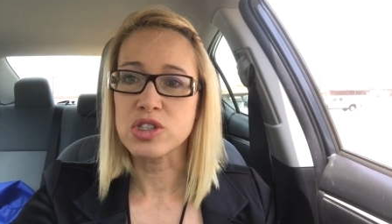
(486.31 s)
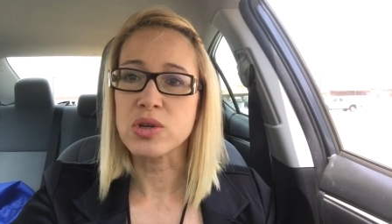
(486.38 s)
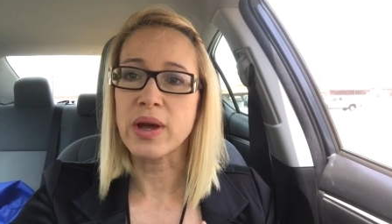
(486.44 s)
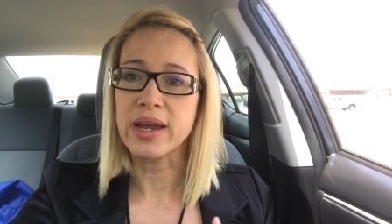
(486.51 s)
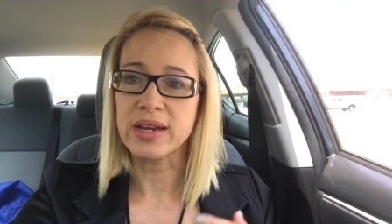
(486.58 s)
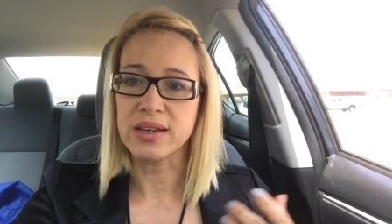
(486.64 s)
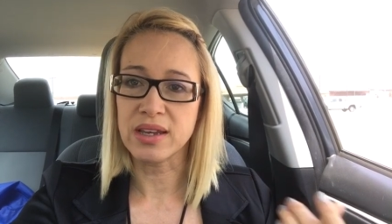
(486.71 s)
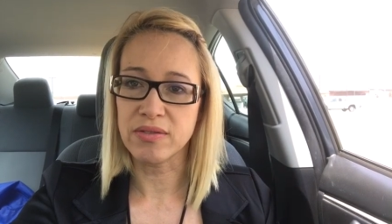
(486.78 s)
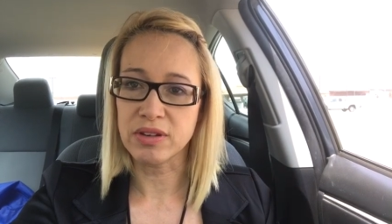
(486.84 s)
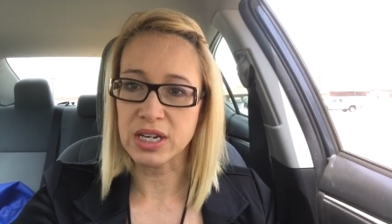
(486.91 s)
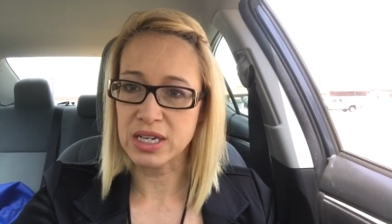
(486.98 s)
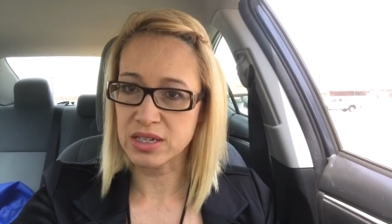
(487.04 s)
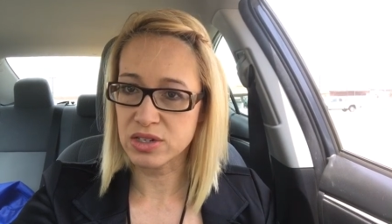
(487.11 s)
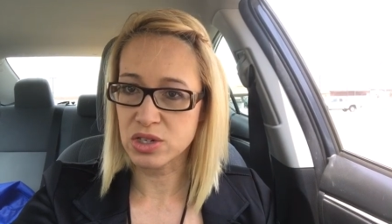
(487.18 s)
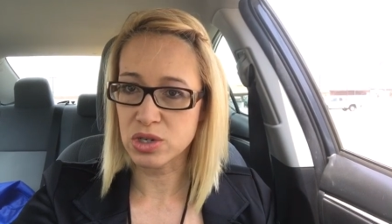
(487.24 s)
So I had given
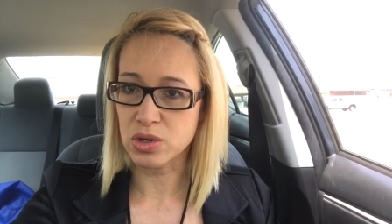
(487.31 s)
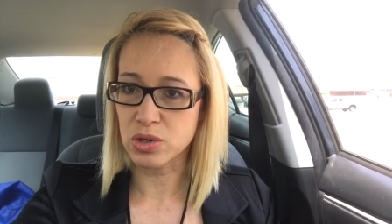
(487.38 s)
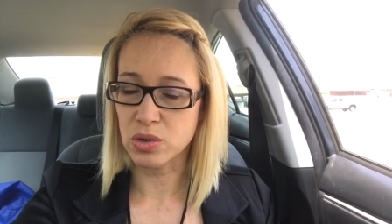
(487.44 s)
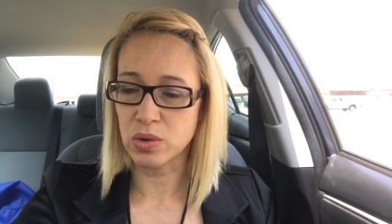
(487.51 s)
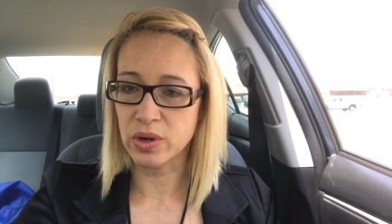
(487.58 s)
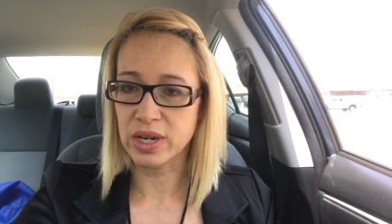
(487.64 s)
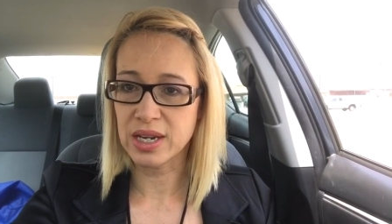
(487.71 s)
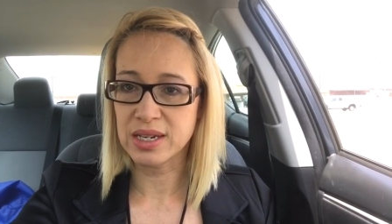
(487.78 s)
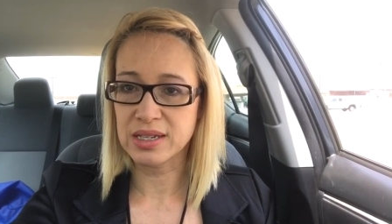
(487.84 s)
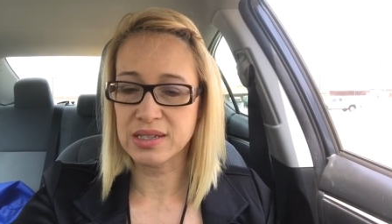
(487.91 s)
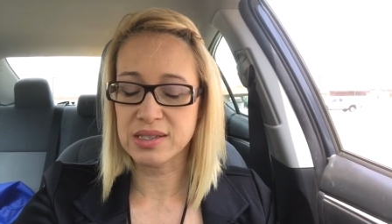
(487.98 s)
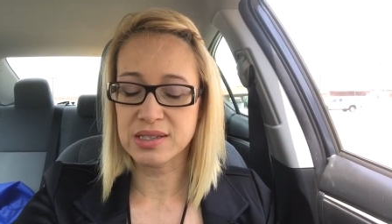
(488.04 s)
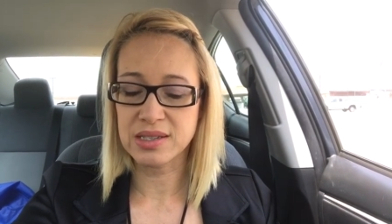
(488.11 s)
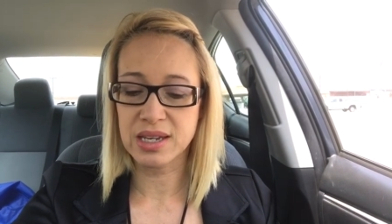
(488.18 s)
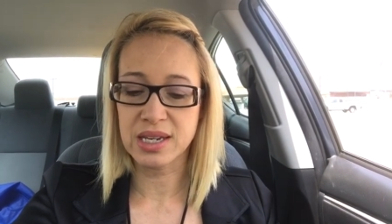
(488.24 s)
it to
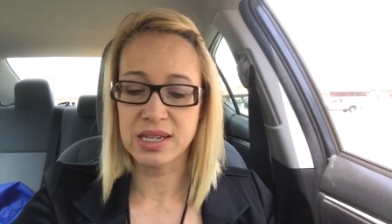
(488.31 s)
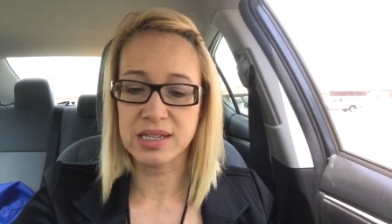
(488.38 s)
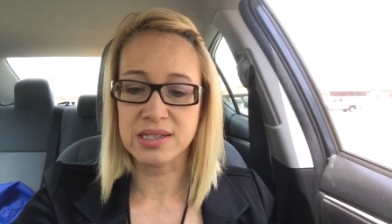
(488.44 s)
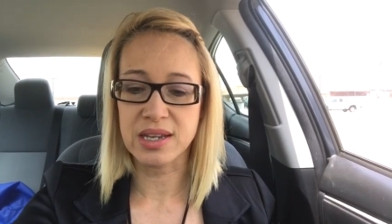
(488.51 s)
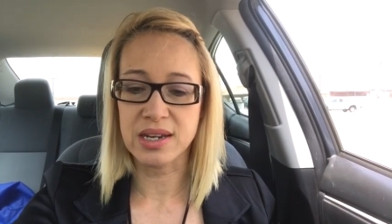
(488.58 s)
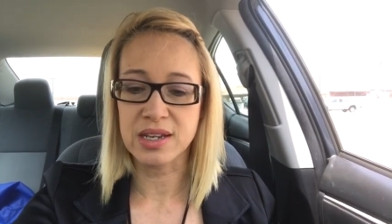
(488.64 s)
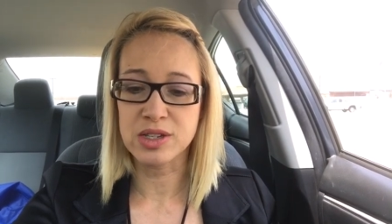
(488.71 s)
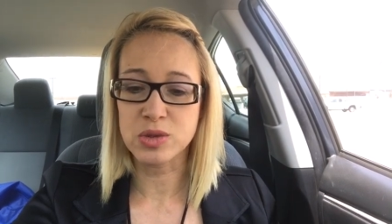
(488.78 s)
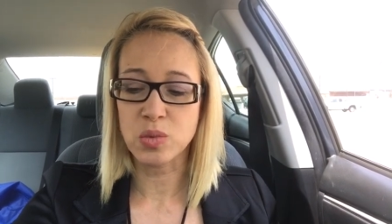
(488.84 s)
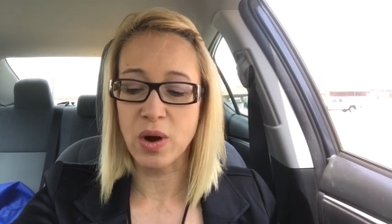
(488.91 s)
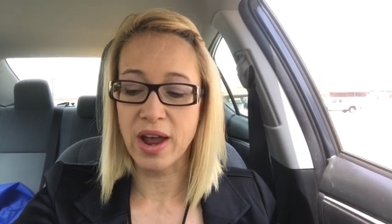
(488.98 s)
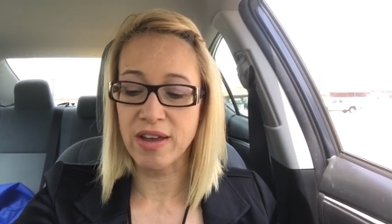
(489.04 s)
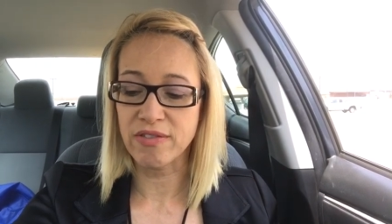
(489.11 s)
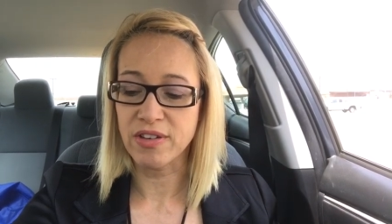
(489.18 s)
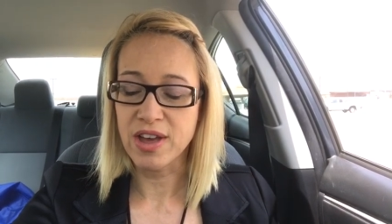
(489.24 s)
his kids and his
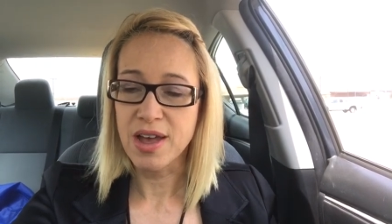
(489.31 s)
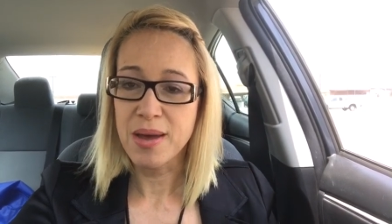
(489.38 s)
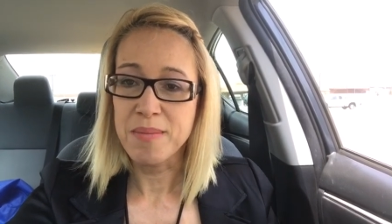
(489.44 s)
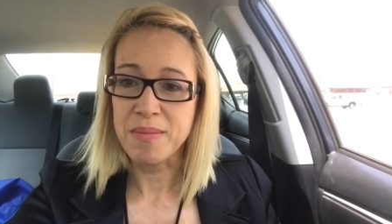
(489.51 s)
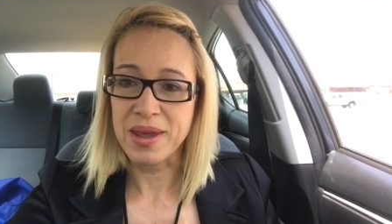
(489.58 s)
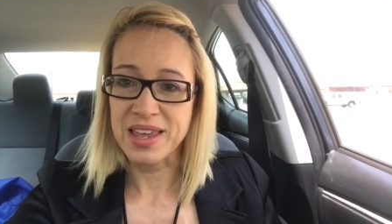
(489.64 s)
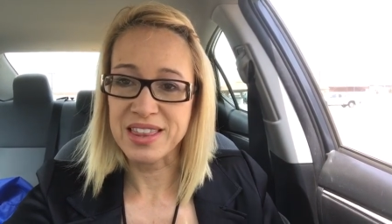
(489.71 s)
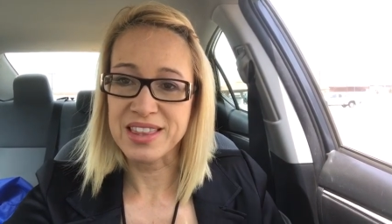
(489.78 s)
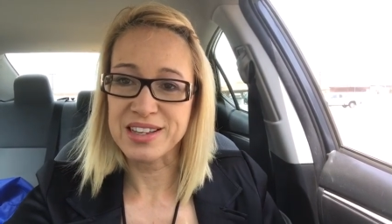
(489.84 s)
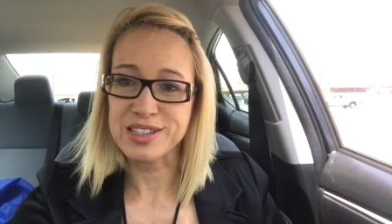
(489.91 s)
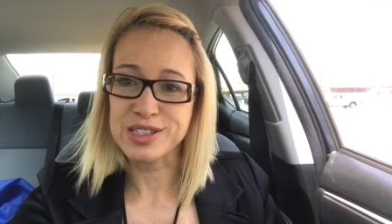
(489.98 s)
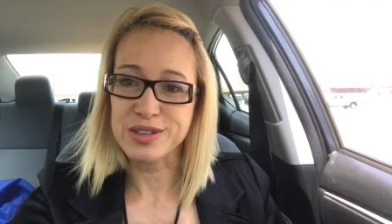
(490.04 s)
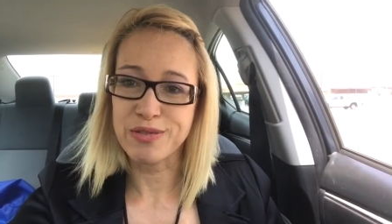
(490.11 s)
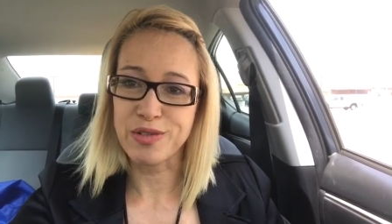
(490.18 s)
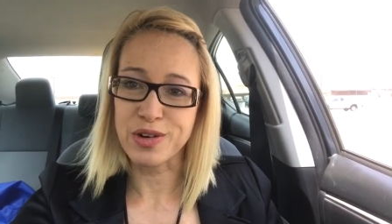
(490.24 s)
wife made
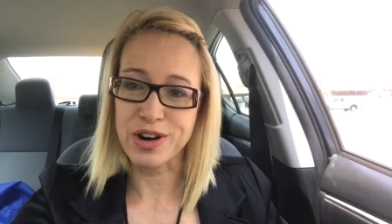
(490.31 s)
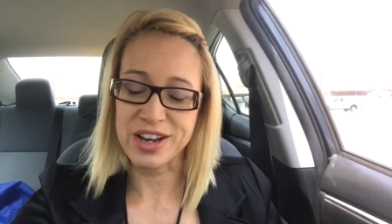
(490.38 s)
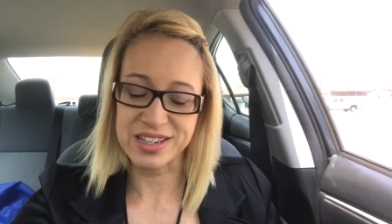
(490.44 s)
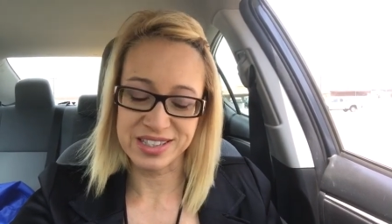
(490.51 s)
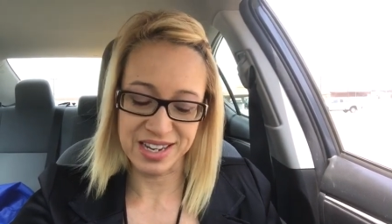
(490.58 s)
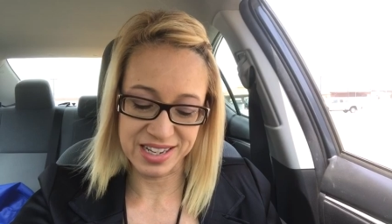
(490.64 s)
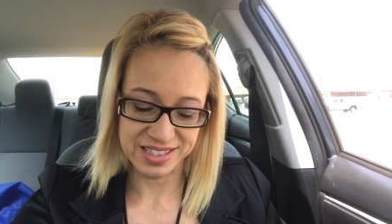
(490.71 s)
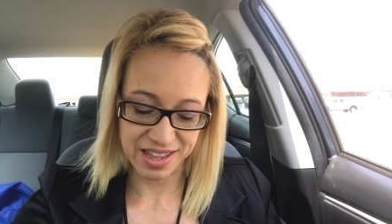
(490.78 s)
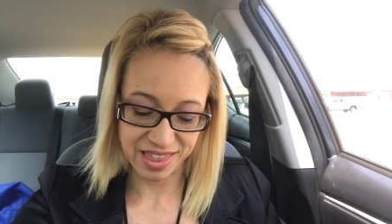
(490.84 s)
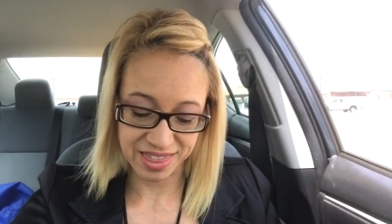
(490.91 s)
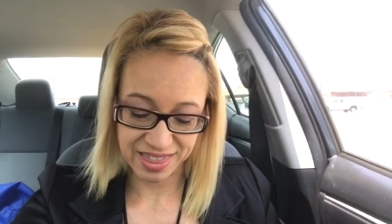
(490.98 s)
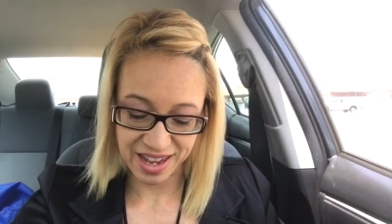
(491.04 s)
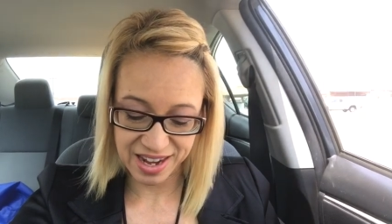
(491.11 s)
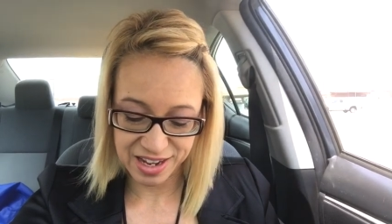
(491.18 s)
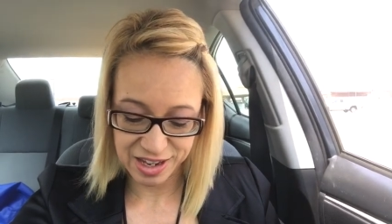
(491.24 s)
this for us as a
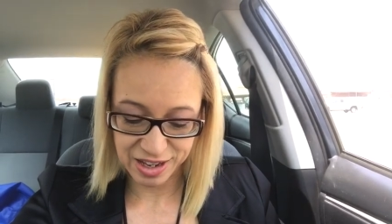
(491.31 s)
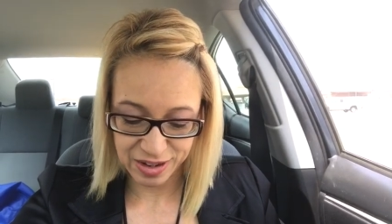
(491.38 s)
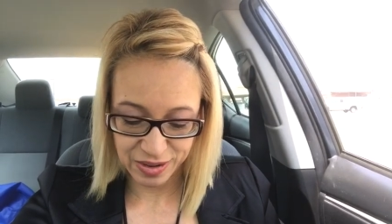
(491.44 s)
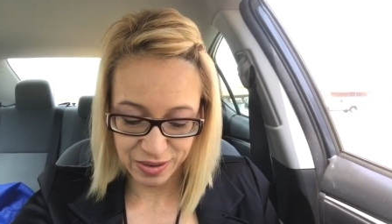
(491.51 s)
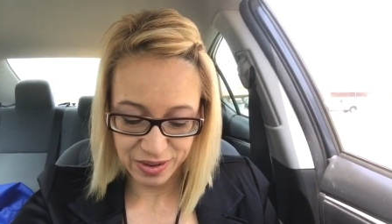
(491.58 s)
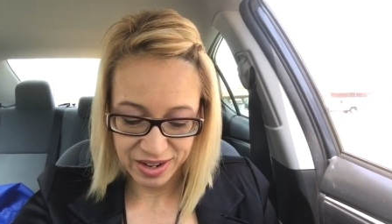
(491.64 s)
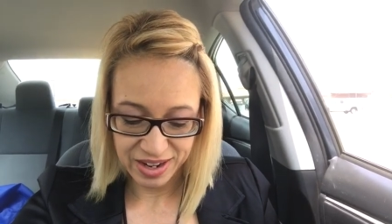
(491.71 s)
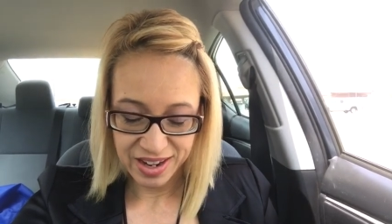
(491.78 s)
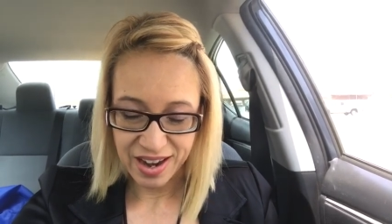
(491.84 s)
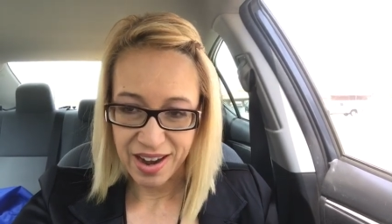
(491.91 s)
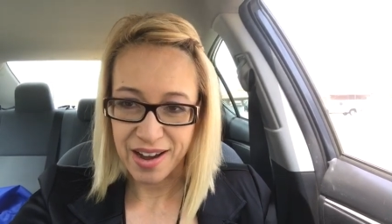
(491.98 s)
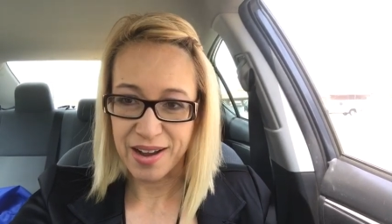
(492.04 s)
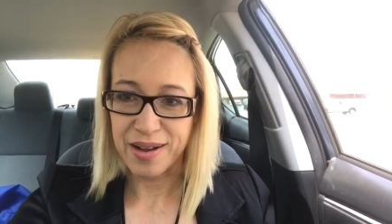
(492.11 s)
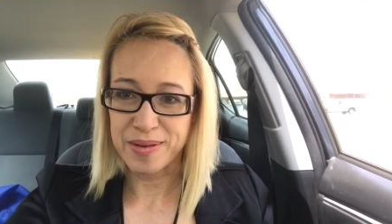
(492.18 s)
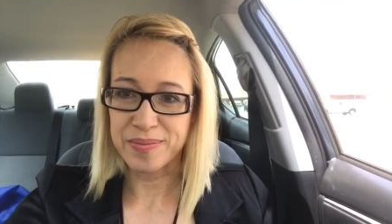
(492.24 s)
thank you.
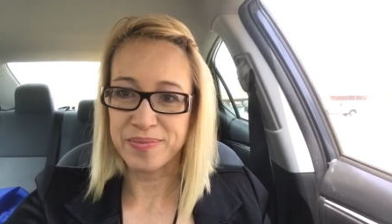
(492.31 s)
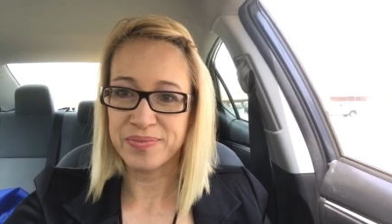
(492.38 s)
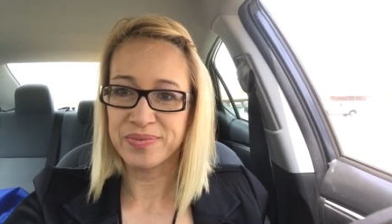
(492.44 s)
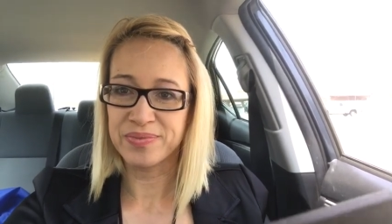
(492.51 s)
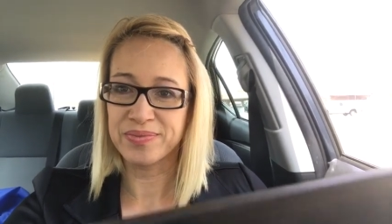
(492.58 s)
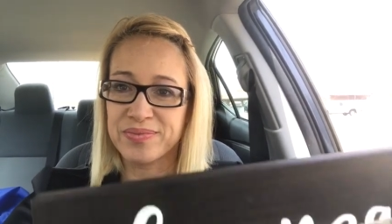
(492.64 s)
Um,